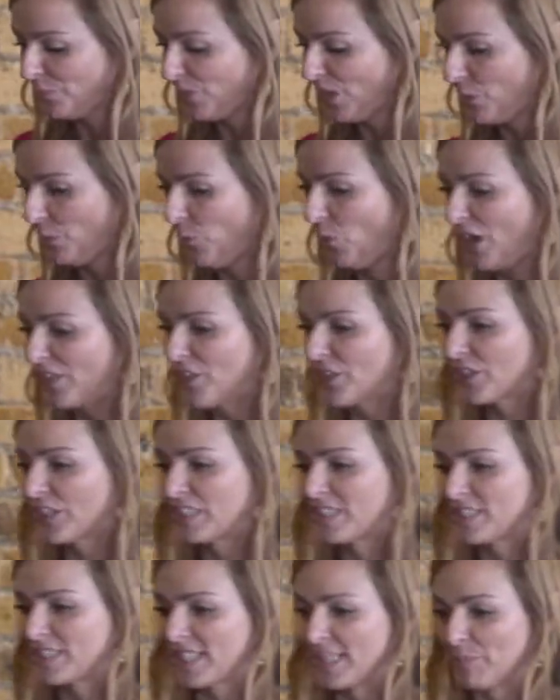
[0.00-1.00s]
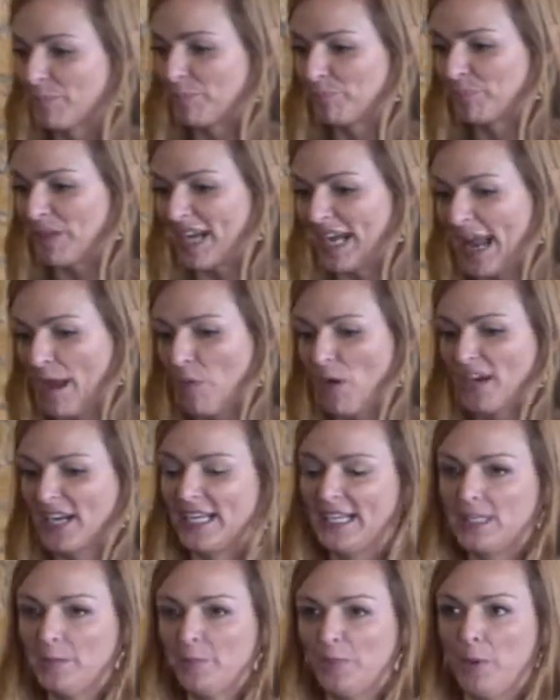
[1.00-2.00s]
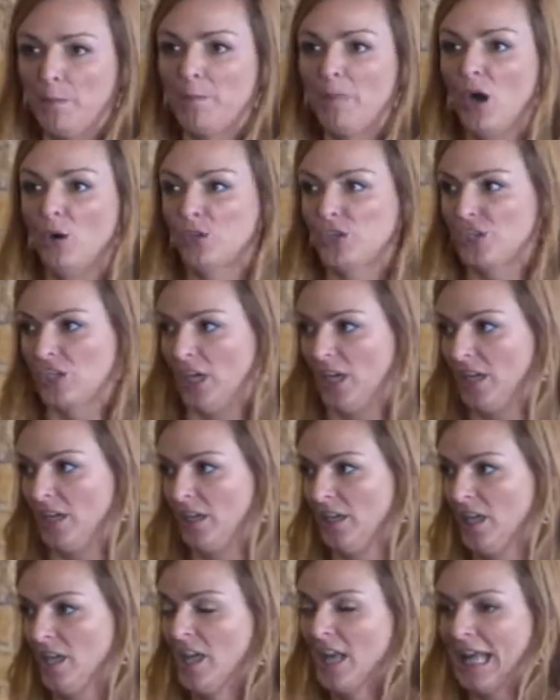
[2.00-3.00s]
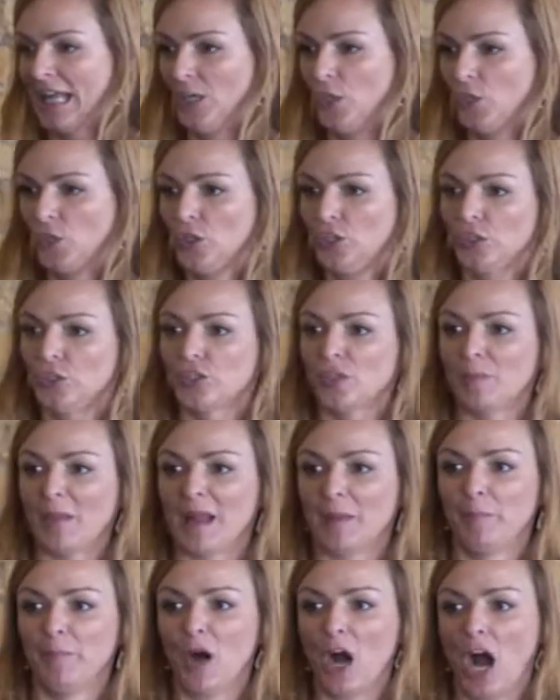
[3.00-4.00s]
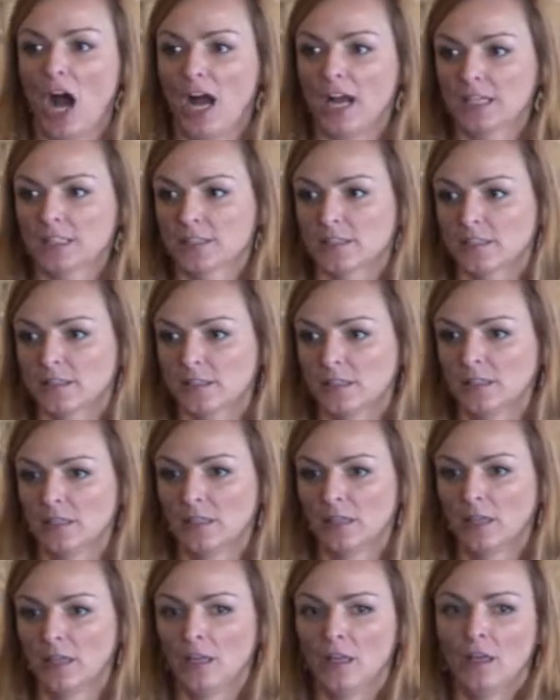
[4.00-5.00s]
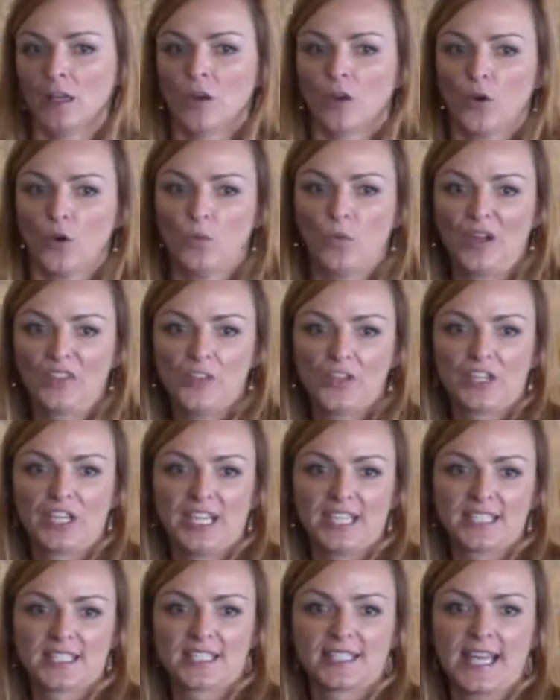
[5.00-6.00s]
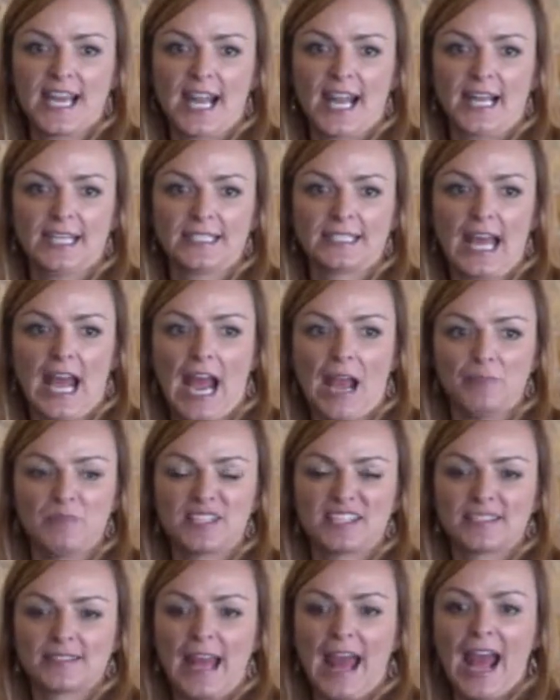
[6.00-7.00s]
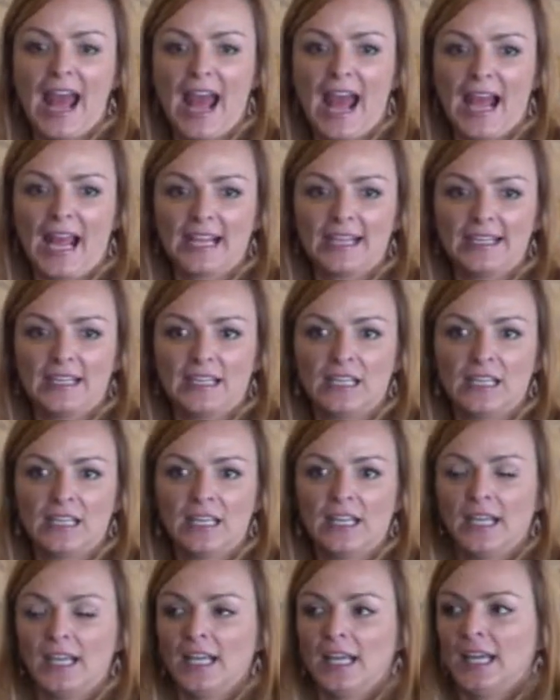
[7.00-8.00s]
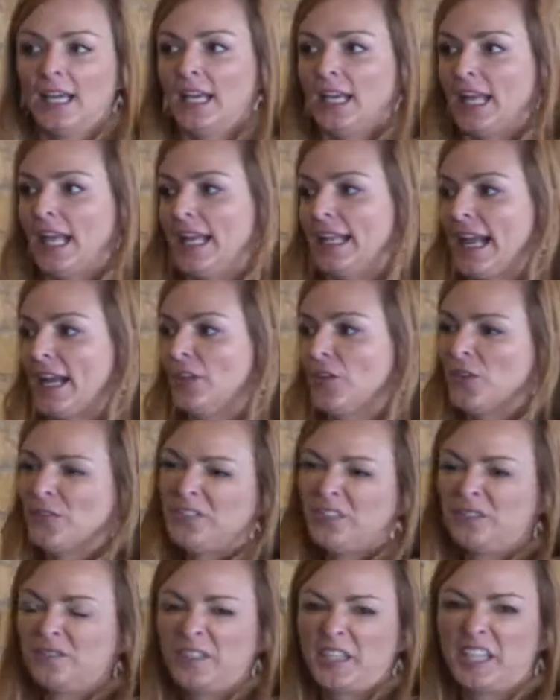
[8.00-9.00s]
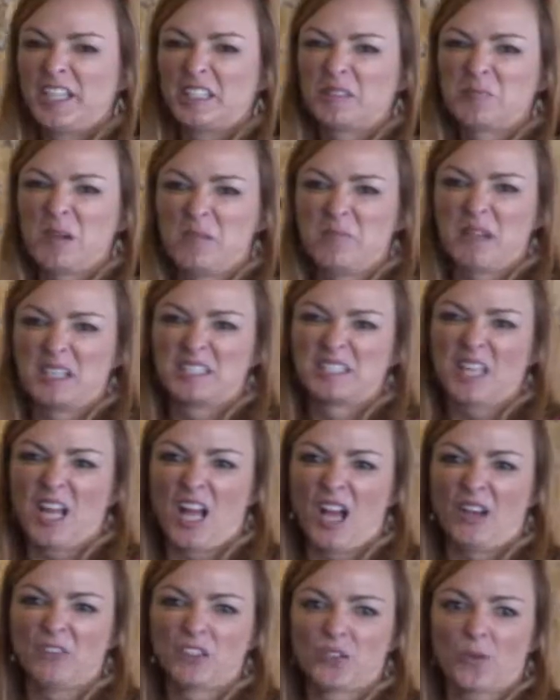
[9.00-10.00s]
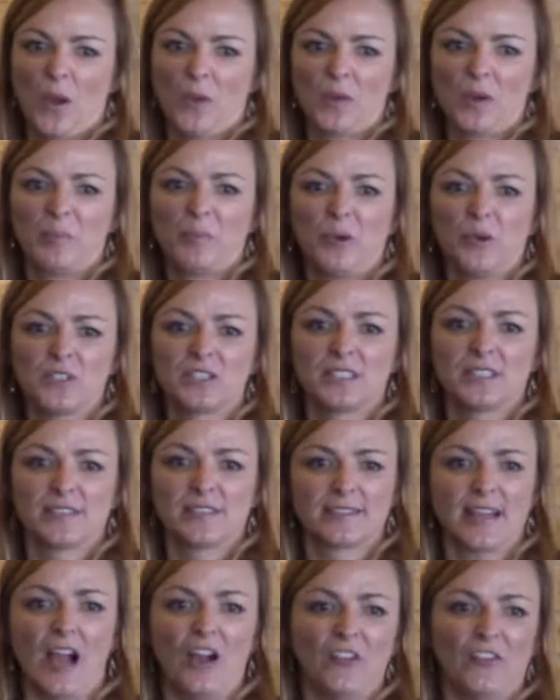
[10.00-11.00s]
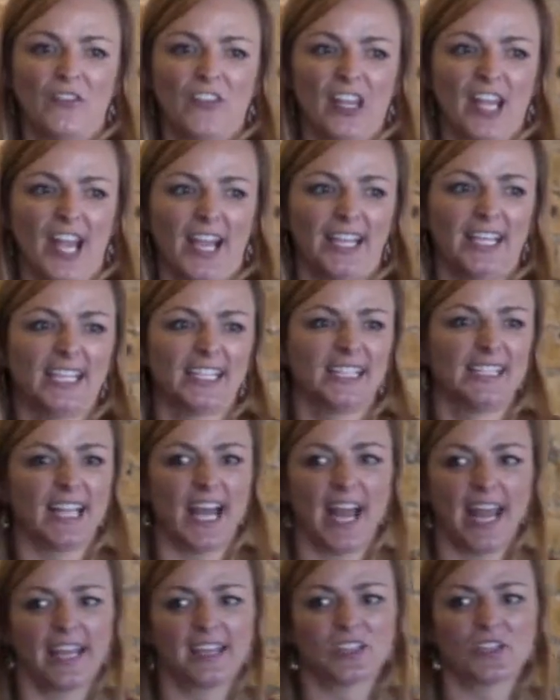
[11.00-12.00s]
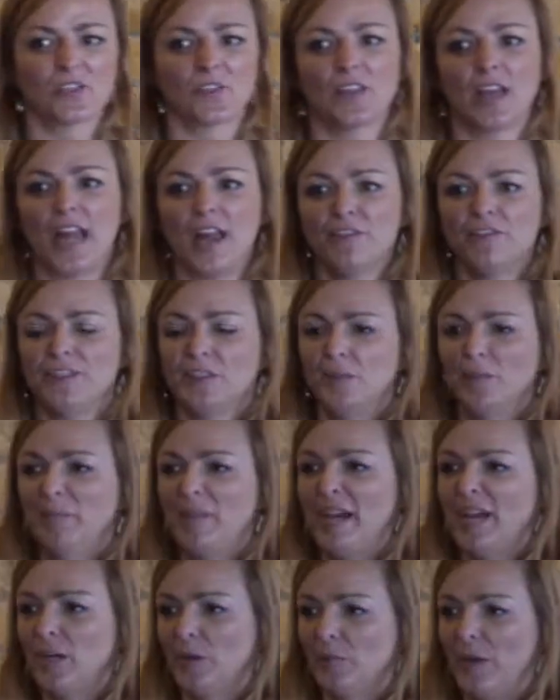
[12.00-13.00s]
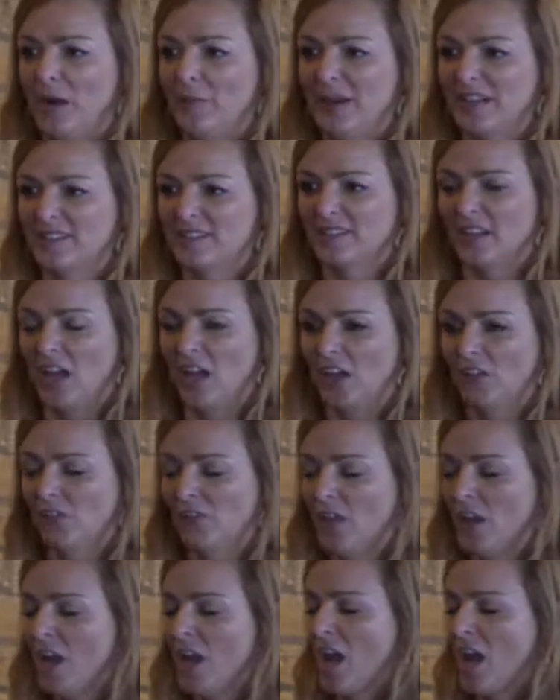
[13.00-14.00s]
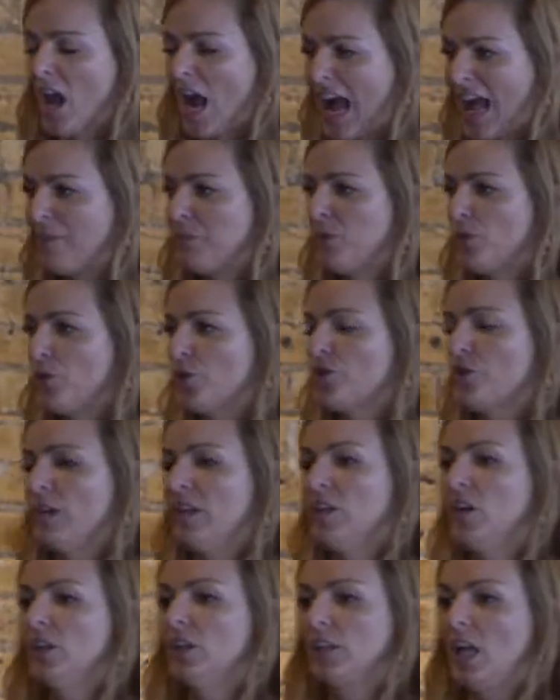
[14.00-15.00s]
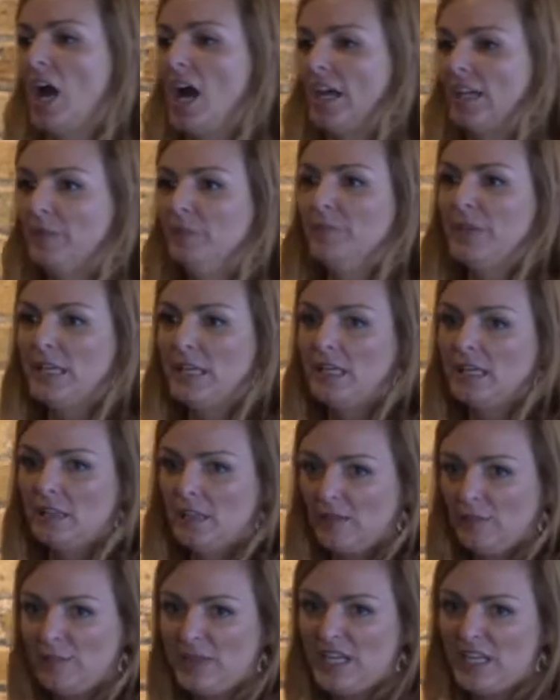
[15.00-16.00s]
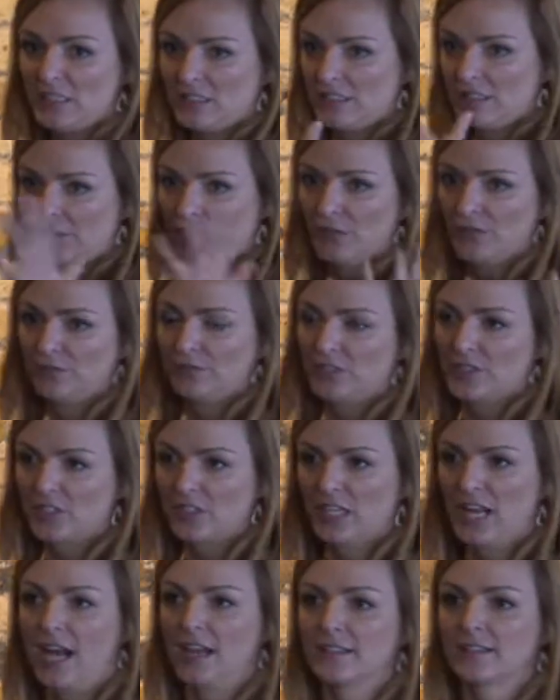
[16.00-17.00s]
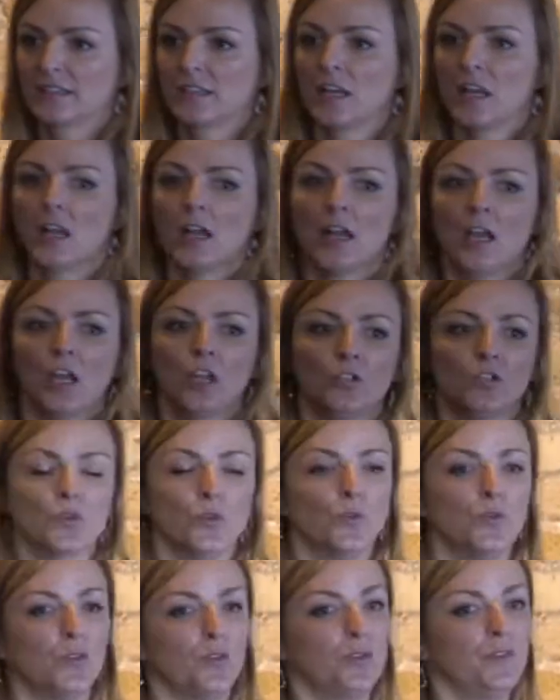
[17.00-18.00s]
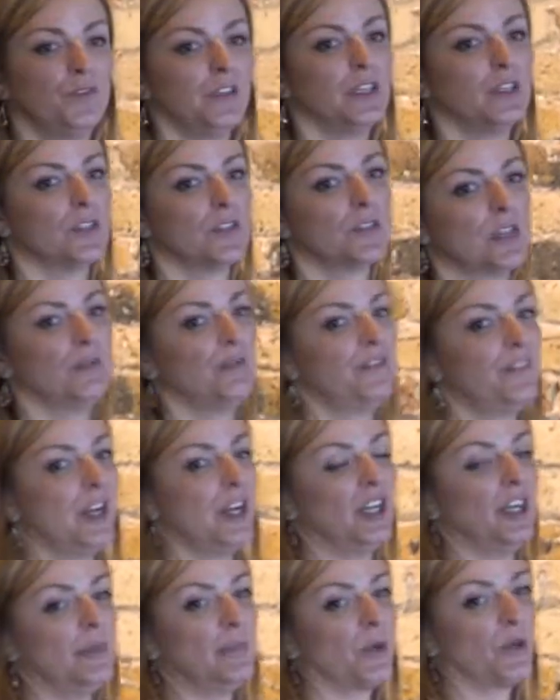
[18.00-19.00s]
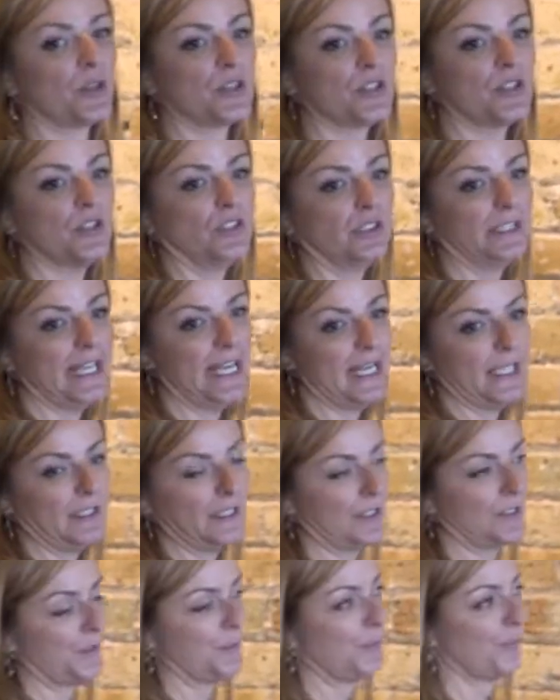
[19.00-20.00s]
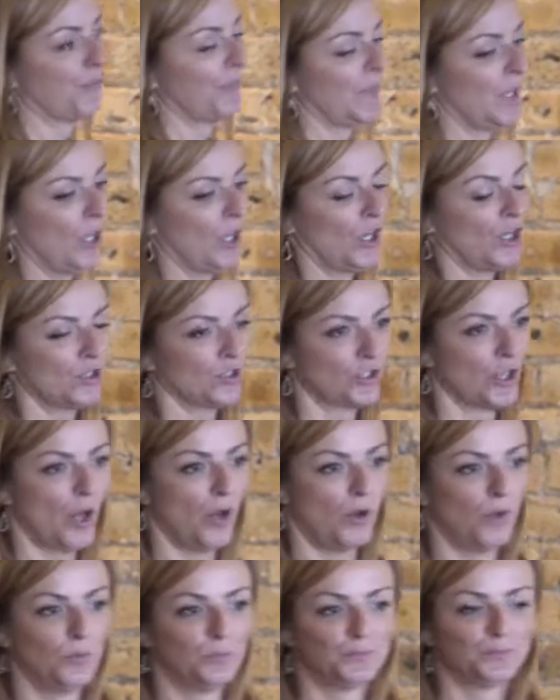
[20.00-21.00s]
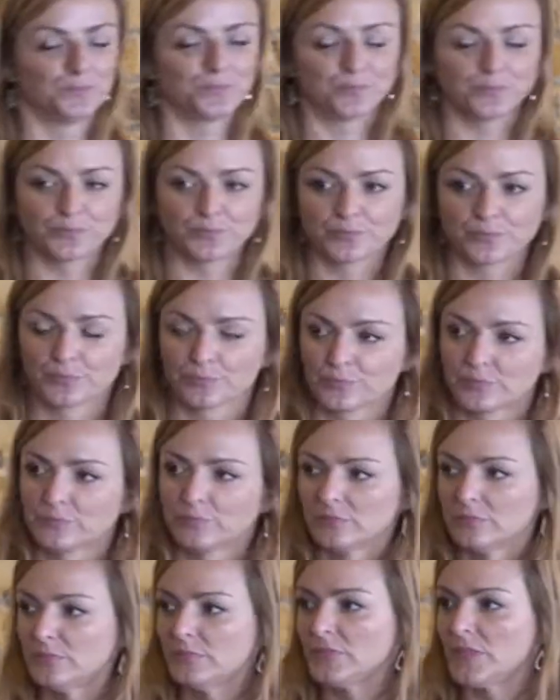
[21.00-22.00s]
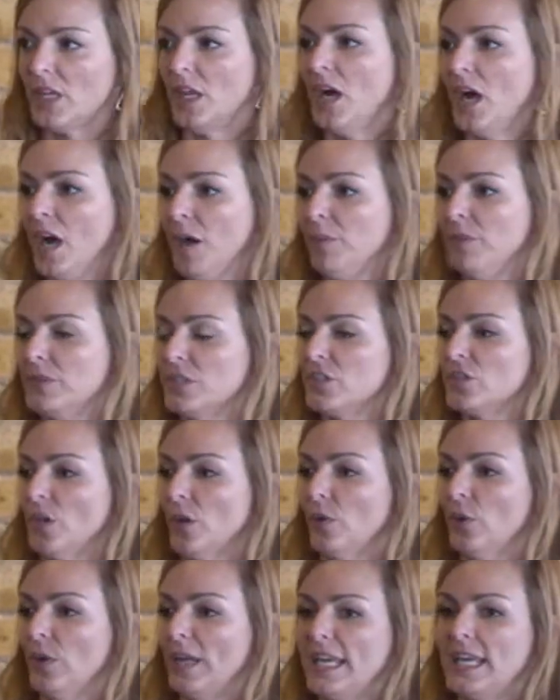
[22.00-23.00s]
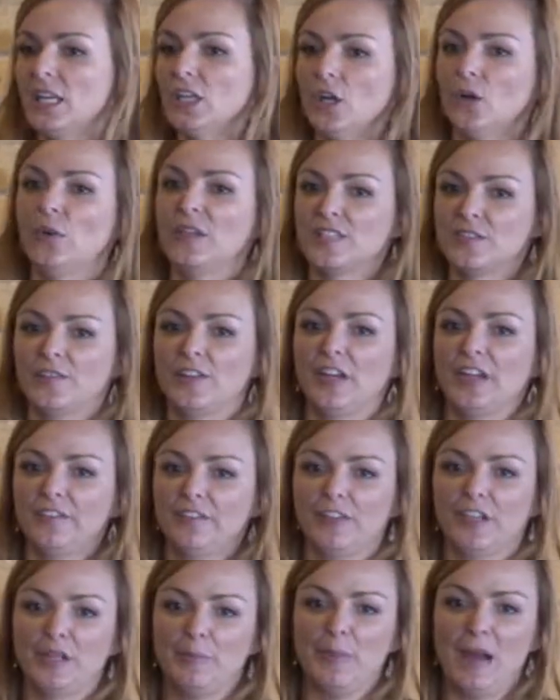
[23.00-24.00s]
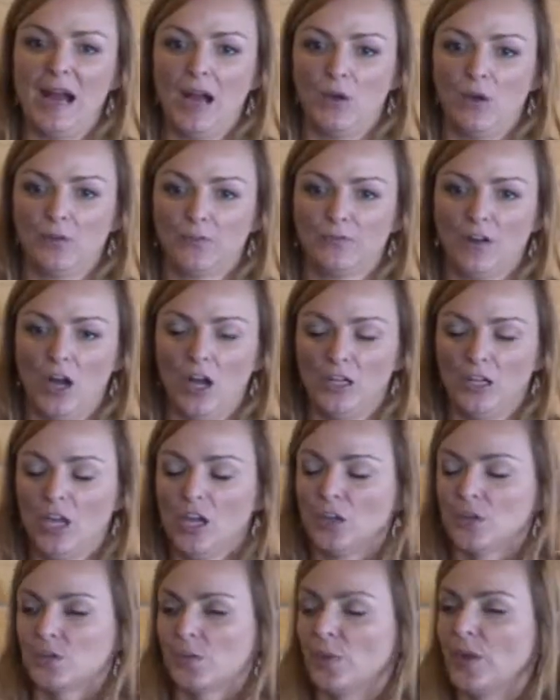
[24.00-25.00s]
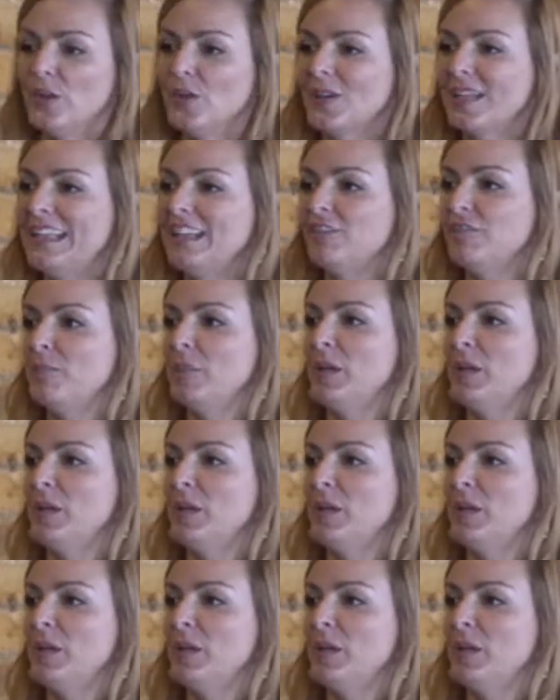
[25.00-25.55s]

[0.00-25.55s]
whether it's that I want to get a promotion and look good to my boss, or whether it's that I'm sad and I don't feel very good about myself, so I want to post a selfie and get likes so that I feel better about myself, I'm usually online, me as the universal us, to fulfill some fairly personal needs. So ego is very, very powerful. So when you give